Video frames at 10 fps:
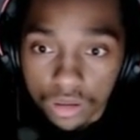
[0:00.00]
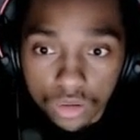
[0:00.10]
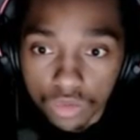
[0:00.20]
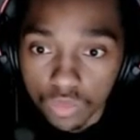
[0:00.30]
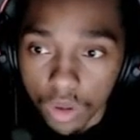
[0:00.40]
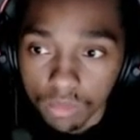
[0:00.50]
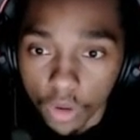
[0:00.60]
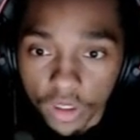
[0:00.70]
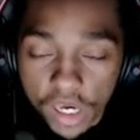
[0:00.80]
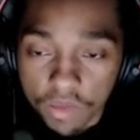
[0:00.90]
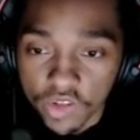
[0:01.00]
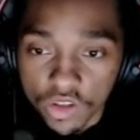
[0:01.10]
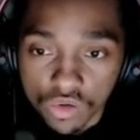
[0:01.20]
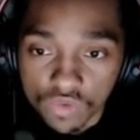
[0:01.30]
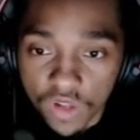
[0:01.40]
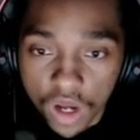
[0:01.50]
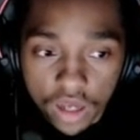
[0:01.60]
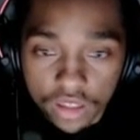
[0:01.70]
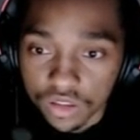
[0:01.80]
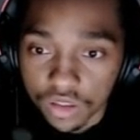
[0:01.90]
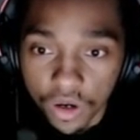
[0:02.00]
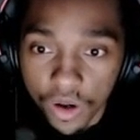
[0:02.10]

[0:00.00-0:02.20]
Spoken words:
You won more games than you've lost.